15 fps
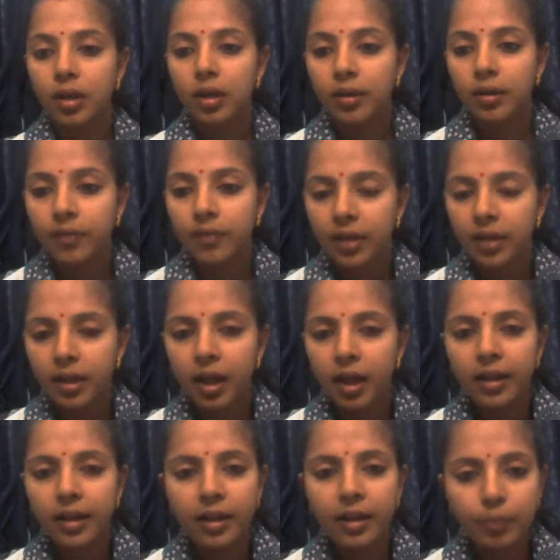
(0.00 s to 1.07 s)
And then
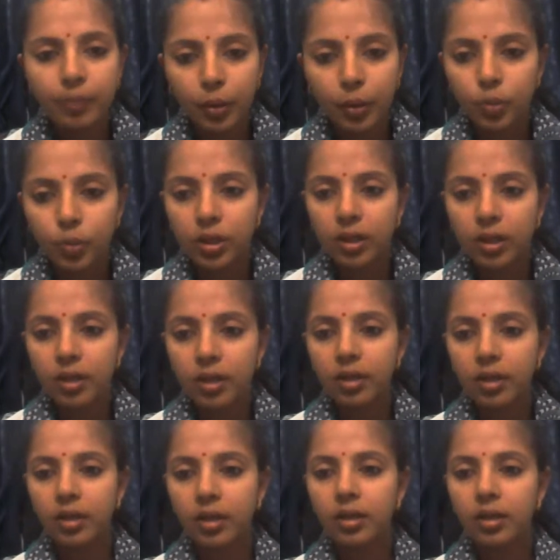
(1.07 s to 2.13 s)
I think beauty, isn't
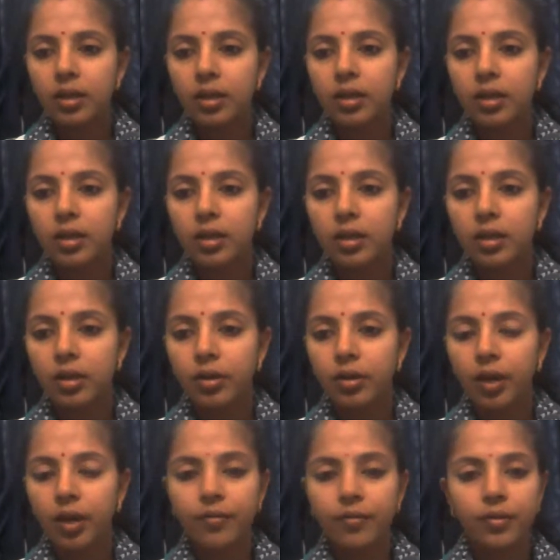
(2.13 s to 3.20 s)
it?
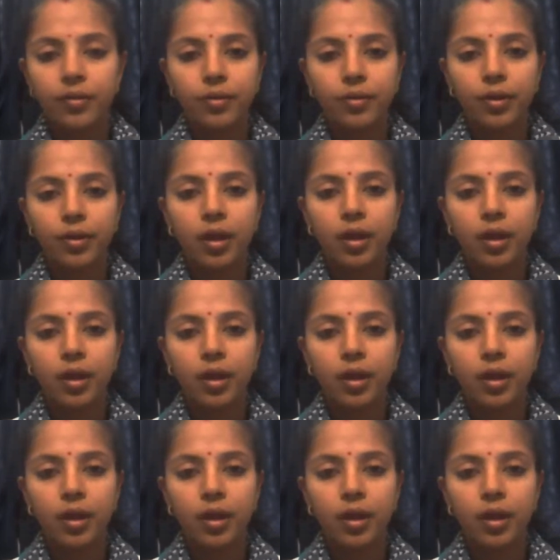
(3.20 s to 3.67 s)
Good afternoon.